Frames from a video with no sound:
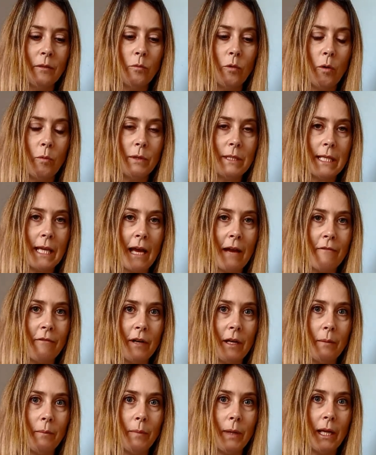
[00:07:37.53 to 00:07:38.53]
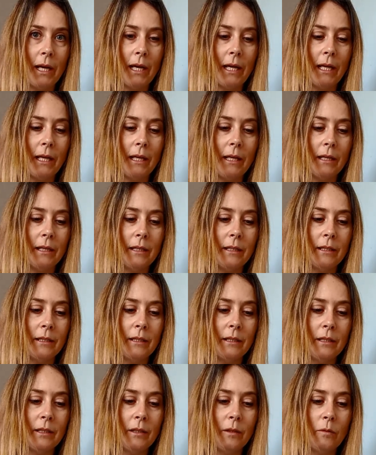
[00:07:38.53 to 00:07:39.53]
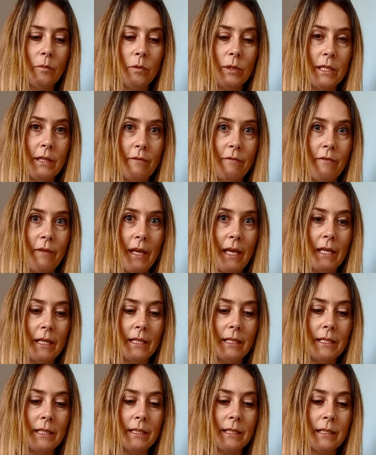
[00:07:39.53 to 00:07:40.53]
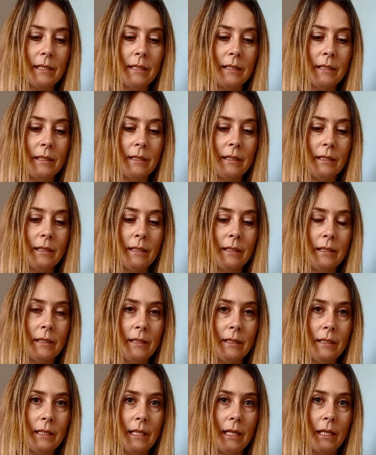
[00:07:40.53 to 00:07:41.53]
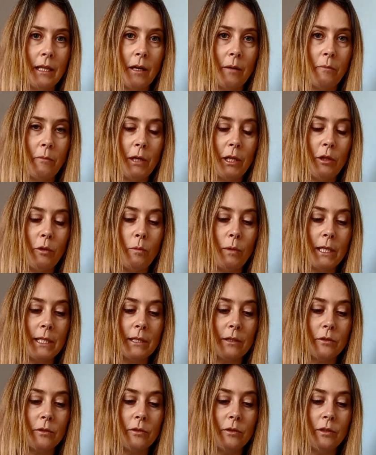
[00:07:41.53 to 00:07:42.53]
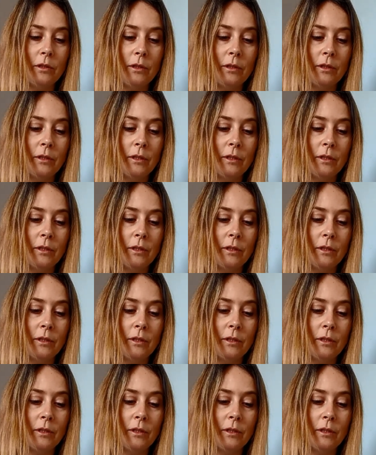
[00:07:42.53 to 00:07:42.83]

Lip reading: What was a Heffalump like? Was it fierce? Did it come when you whistled?